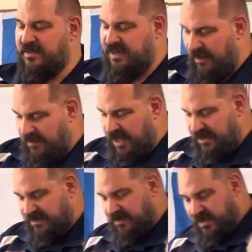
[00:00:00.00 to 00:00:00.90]

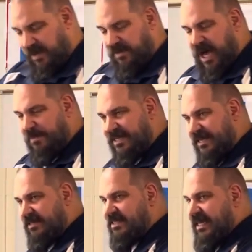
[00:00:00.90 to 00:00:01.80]
some
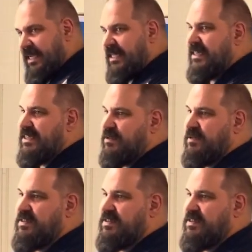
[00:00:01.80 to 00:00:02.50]
commentators stated that this was